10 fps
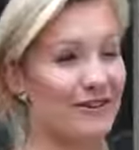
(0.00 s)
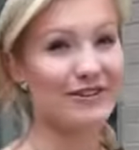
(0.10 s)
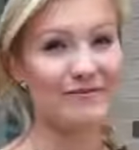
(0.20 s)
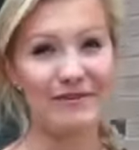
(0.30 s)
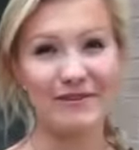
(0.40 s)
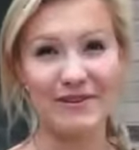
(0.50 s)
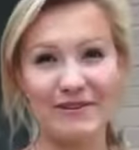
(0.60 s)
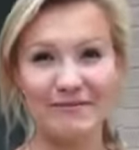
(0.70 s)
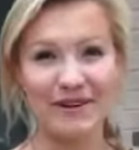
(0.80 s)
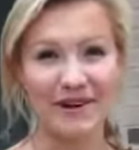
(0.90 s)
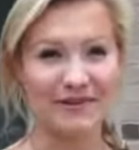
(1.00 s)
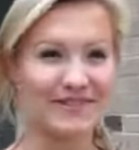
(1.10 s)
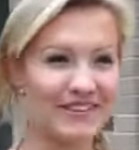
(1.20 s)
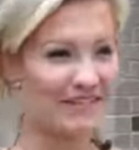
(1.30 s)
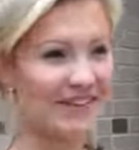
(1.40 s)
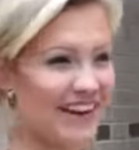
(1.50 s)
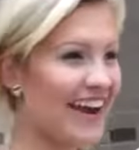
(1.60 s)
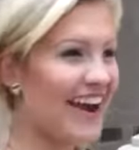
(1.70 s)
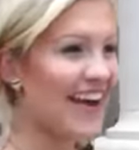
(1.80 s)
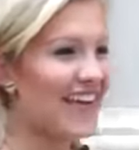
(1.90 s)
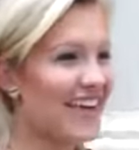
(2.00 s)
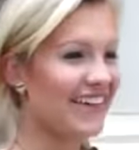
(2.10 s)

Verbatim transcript: 20-year-old Elizabeth Fechtel was told this